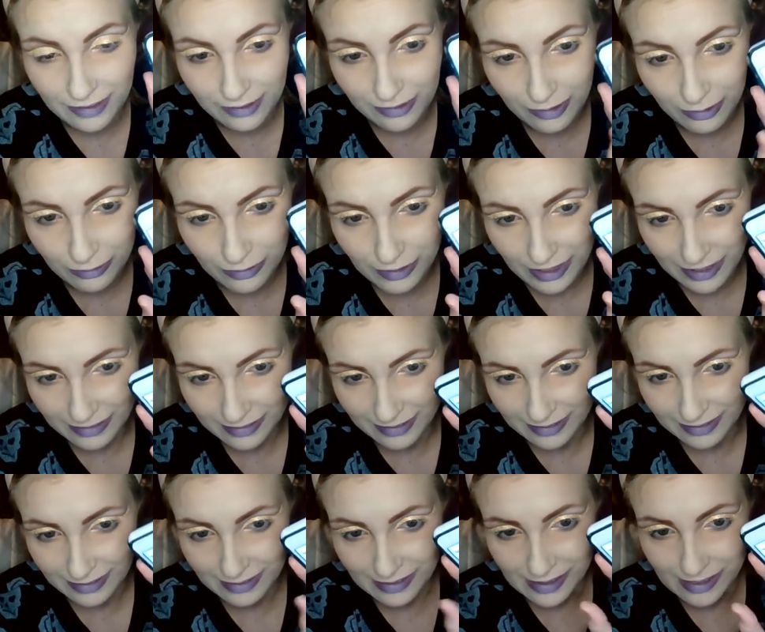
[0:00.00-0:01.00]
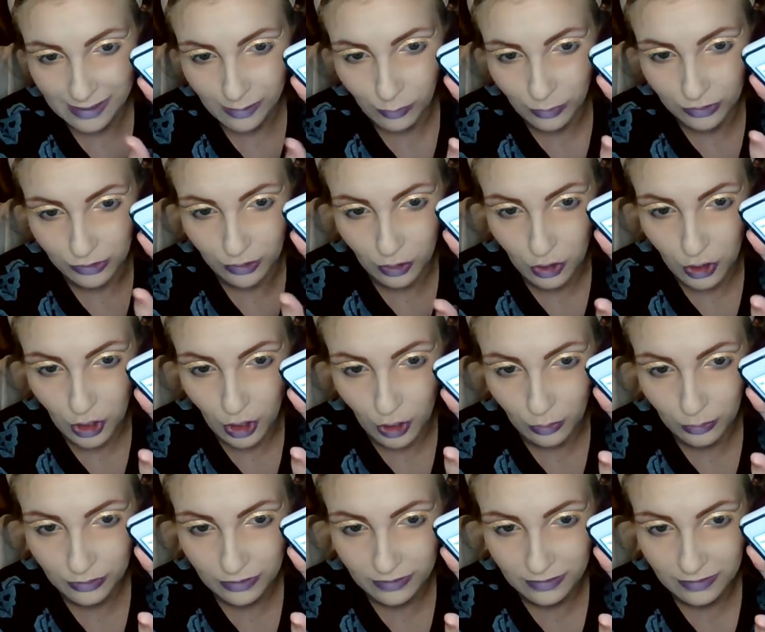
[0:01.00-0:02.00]
I don't know if you guys can see with the
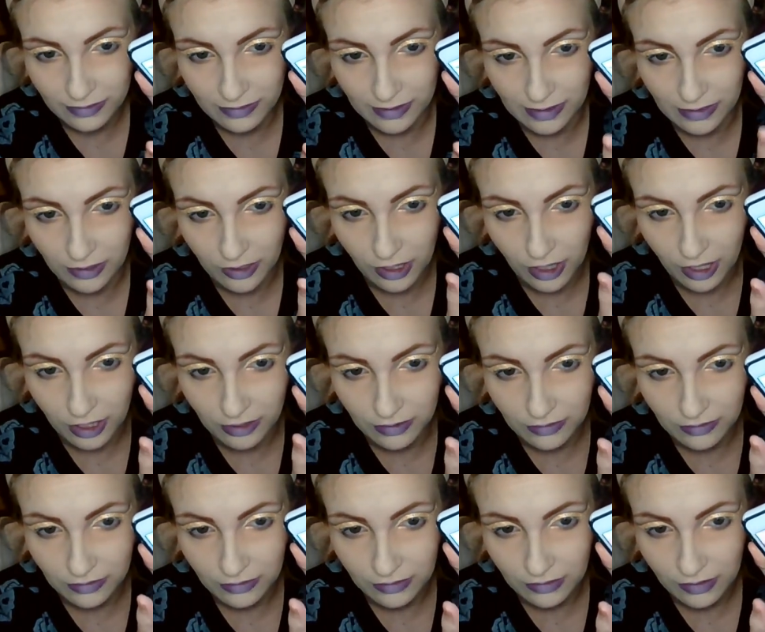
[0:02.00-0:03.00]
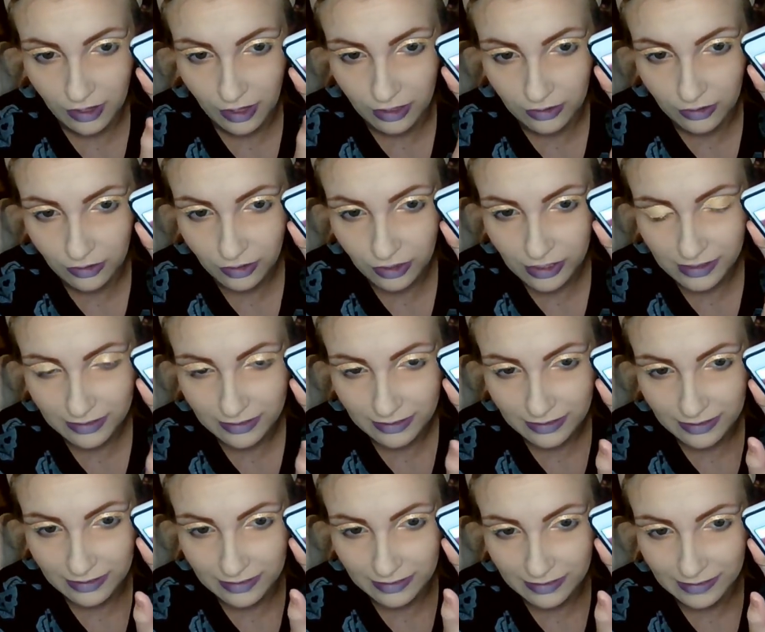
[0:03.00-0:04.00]
ghosts in the cut, cut
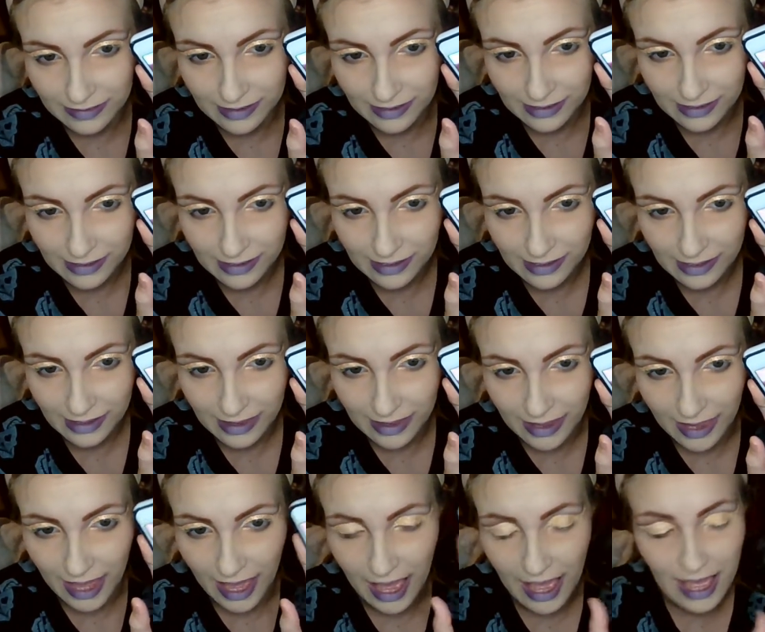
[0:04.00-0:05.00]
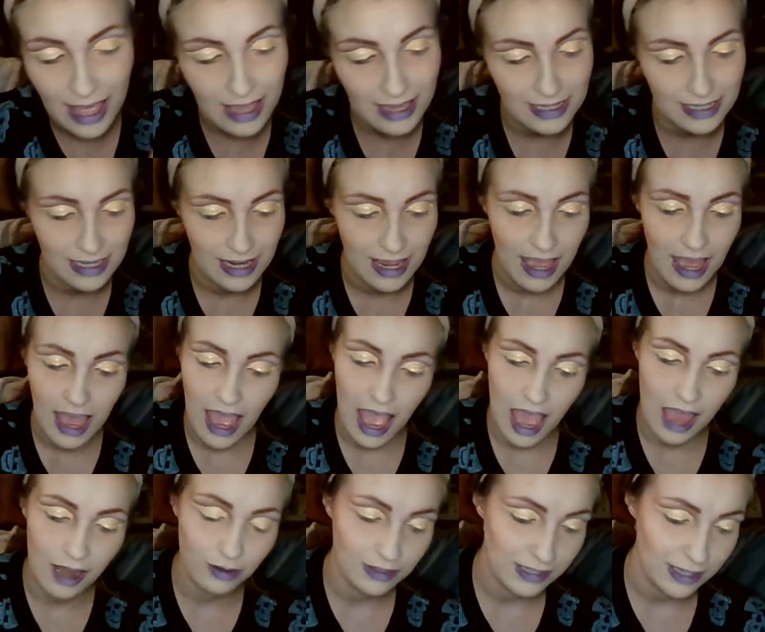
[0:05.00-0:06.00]
crease. See that? I
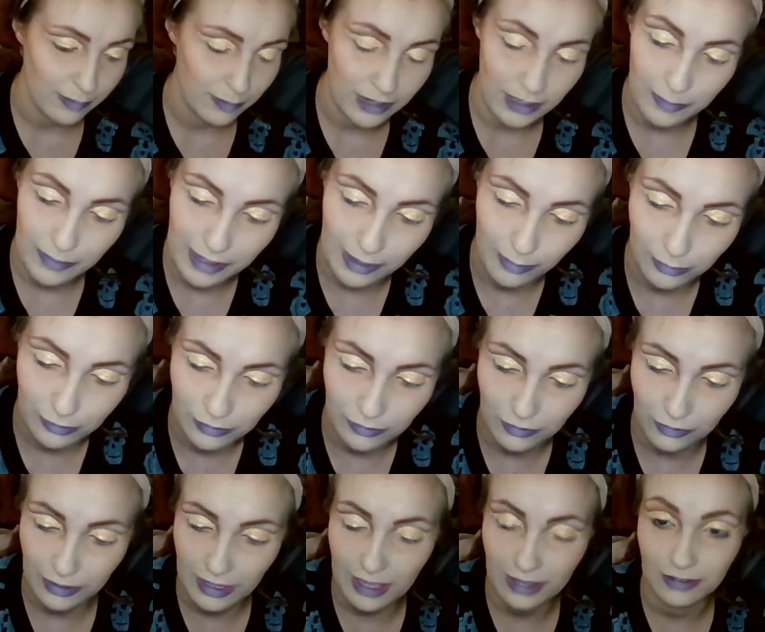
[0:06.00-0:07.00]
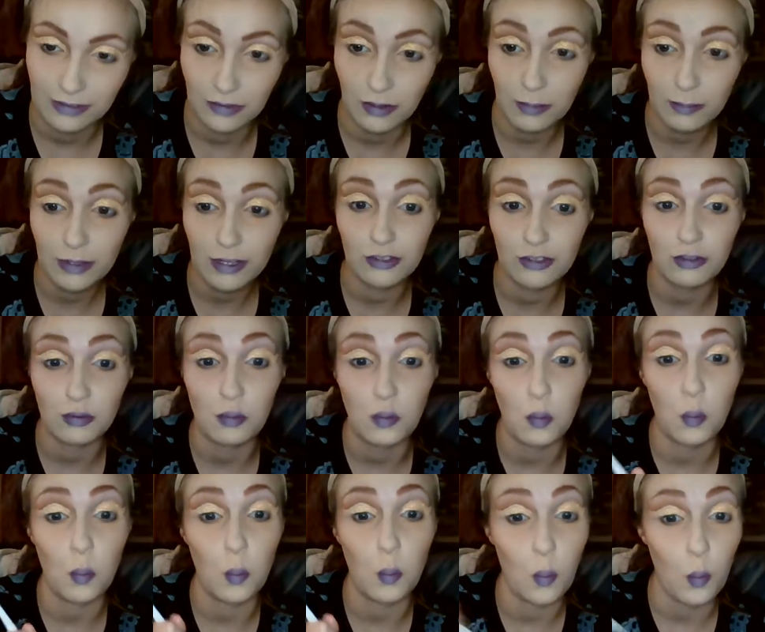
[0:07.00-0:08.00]
don't think I'm going to be able to do that. So I'm going to
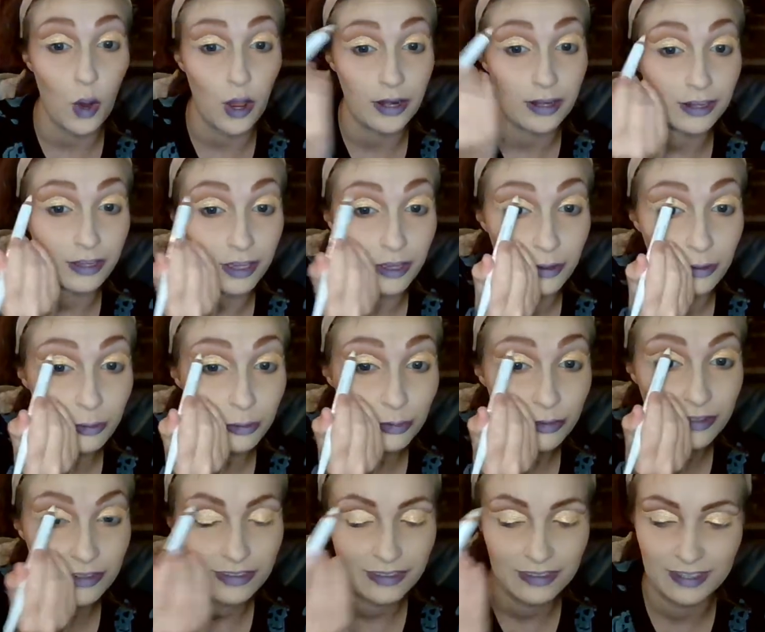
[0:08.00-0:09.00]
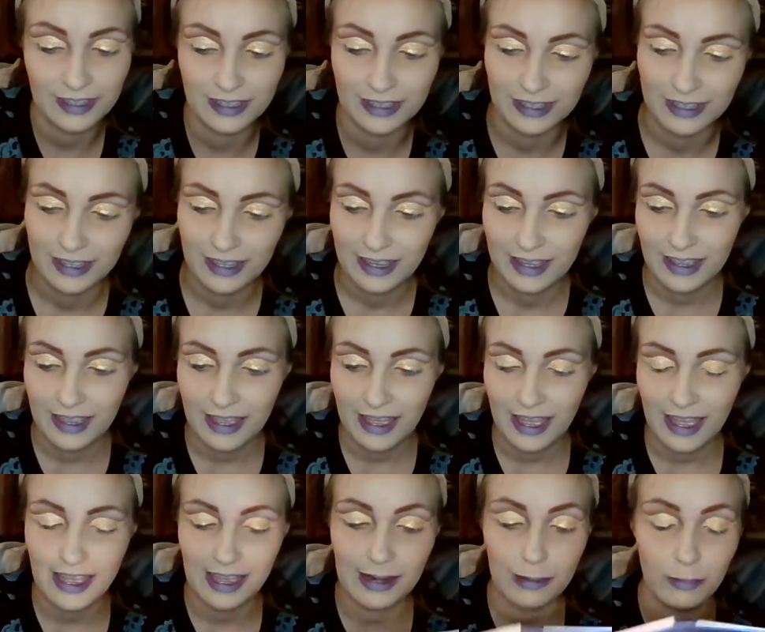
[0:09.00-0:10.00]
do one ghost
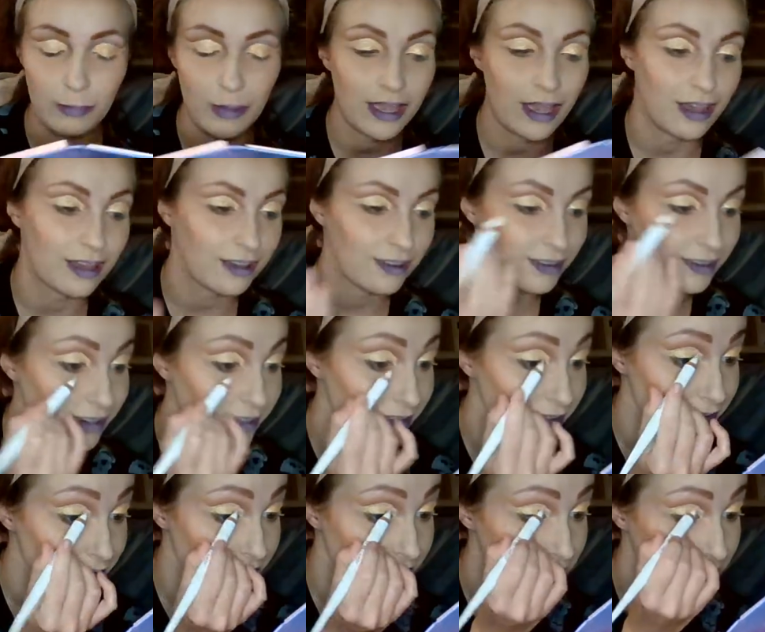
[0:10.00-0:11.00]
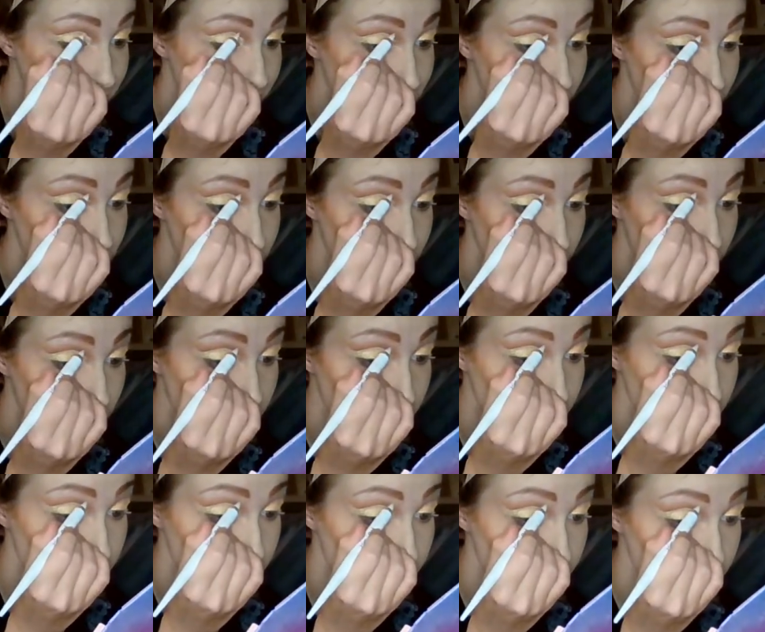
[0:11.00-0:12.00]
in my cut crease. So like right
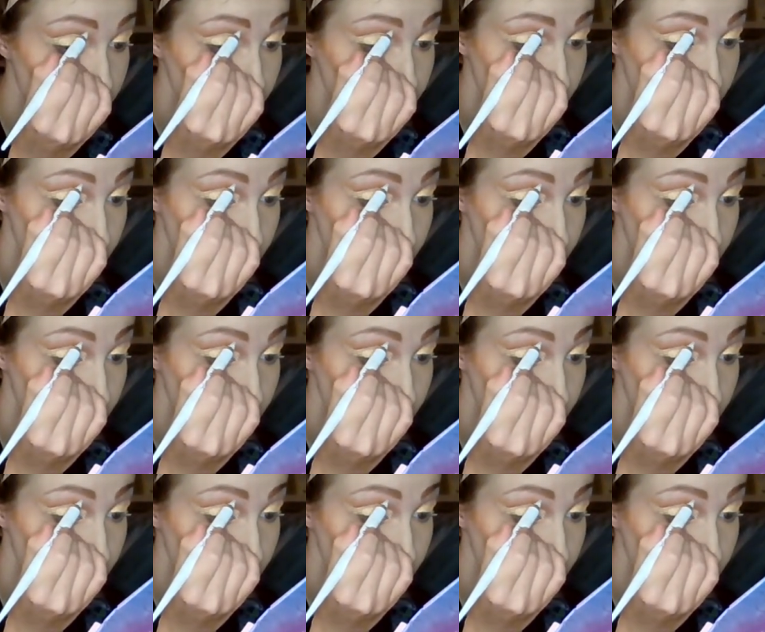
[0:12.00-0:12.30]
here.